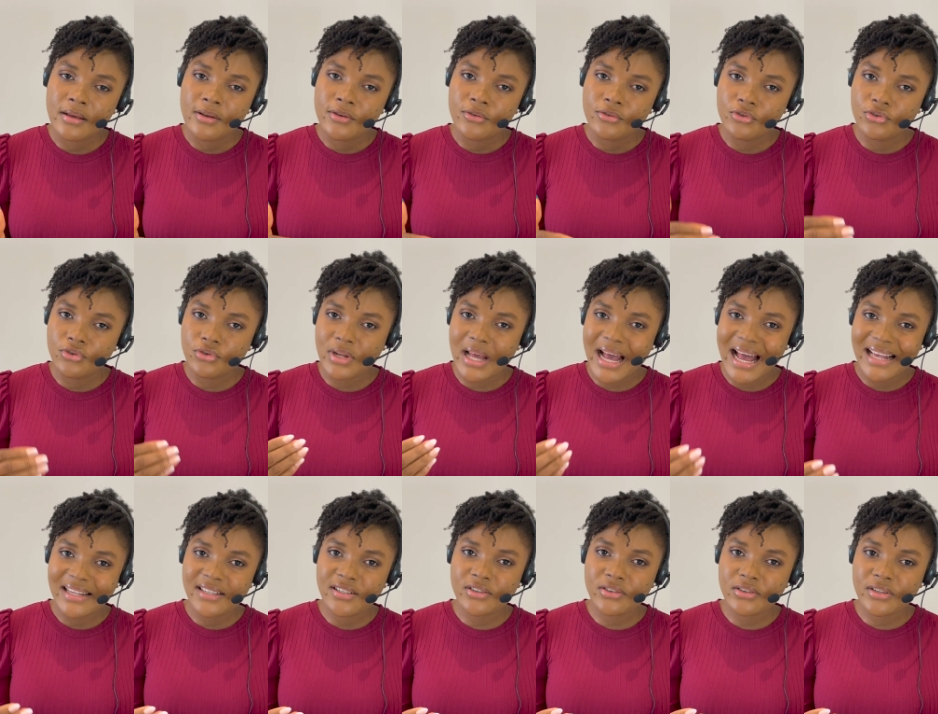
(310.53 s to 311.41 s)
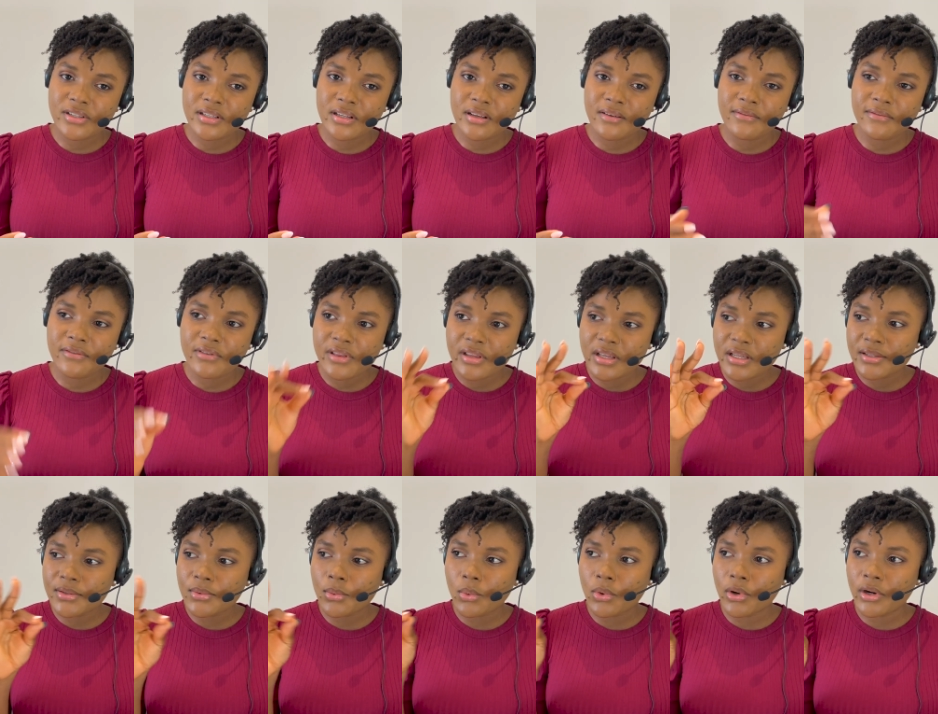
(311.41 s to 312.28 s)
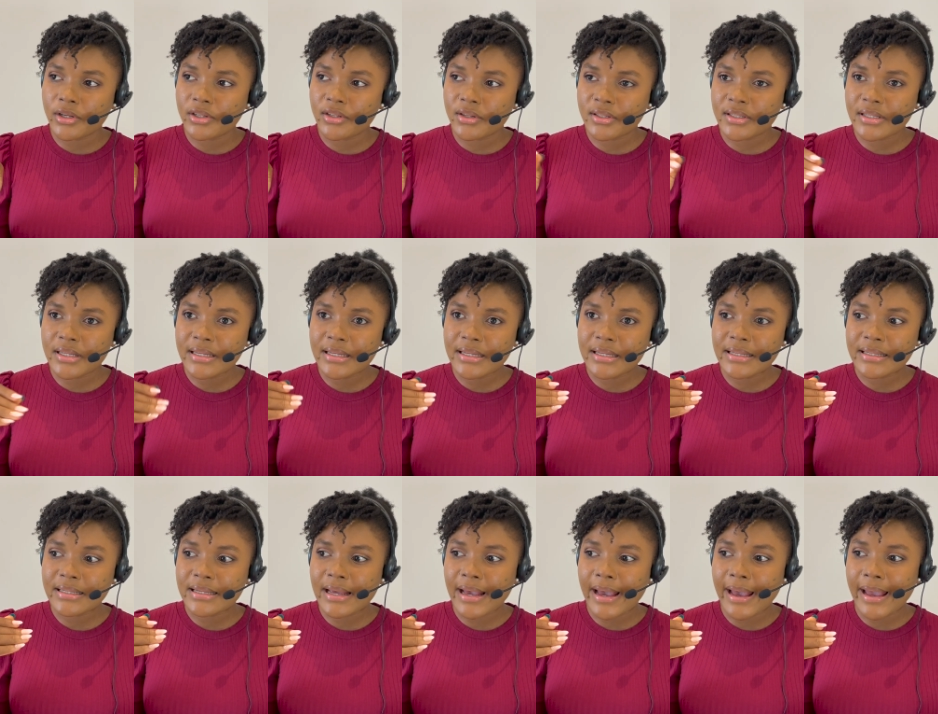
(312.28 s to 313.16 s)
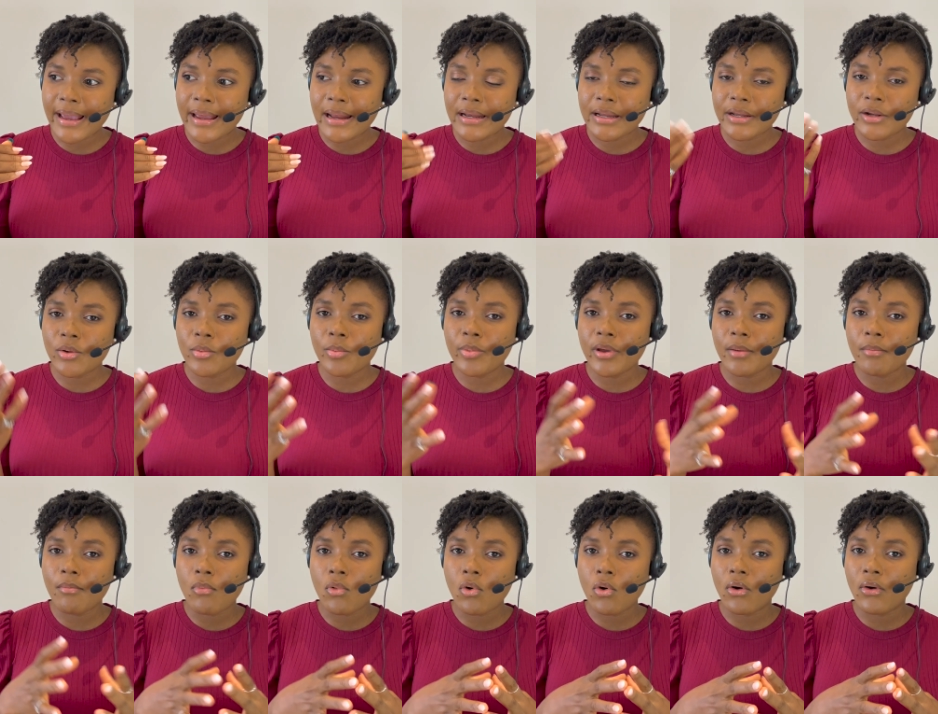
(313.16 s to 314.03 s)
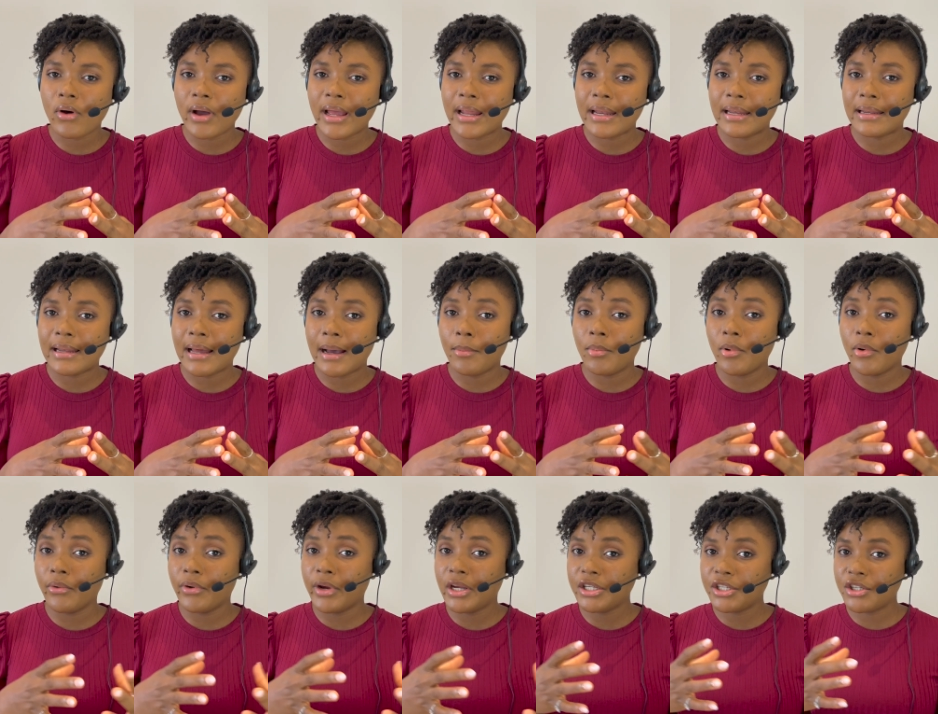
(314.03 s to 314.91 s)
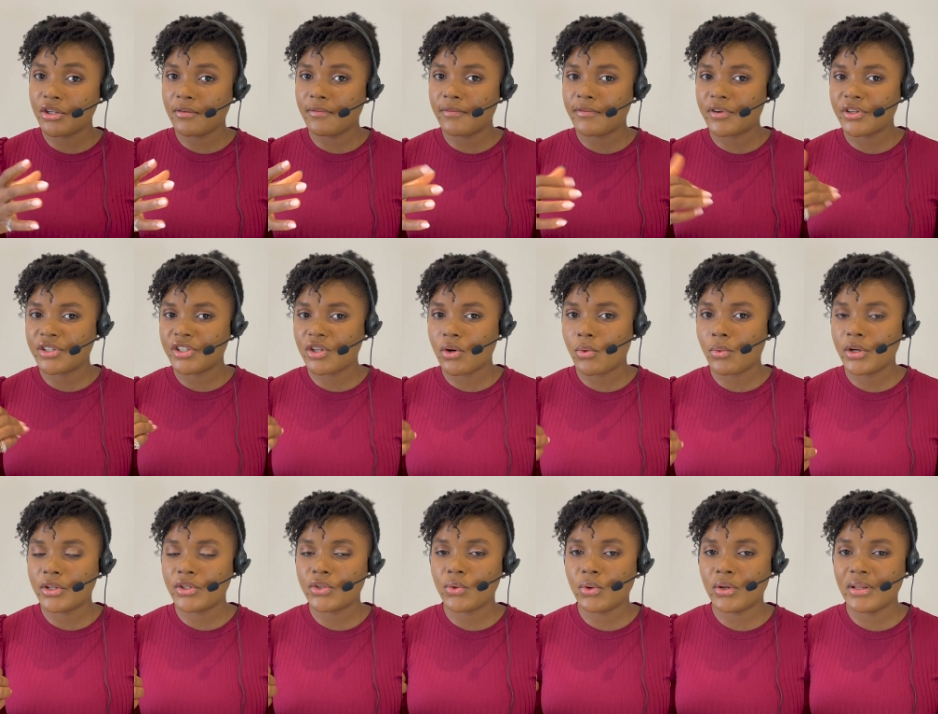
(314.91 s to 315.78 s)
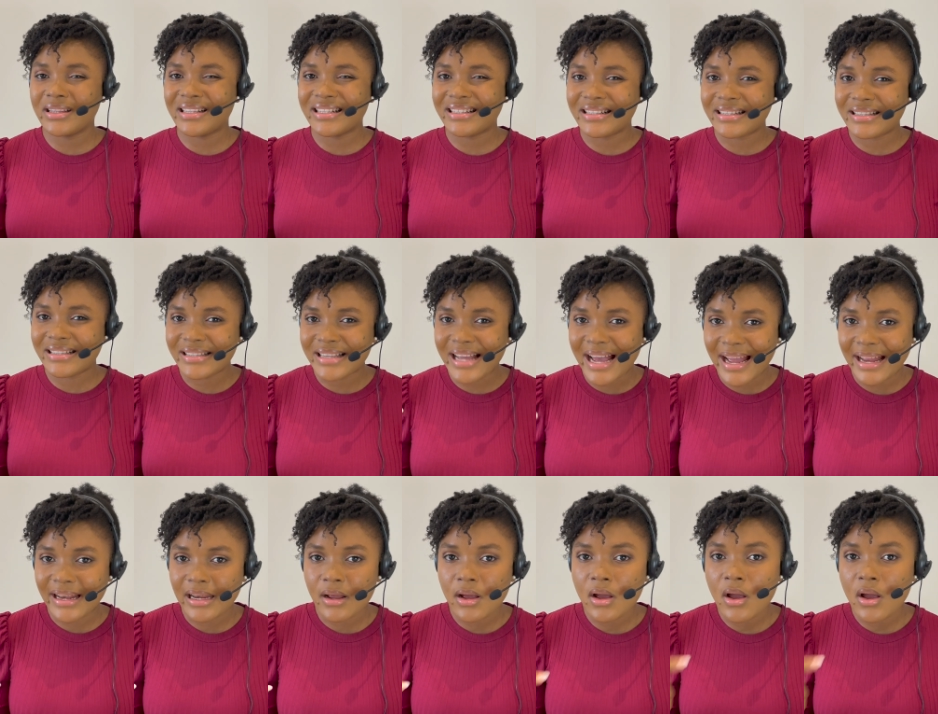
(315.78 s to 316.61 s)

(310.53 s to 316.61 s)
You should ask yourself, this word, does it need a little bit more elaboration for someone to understand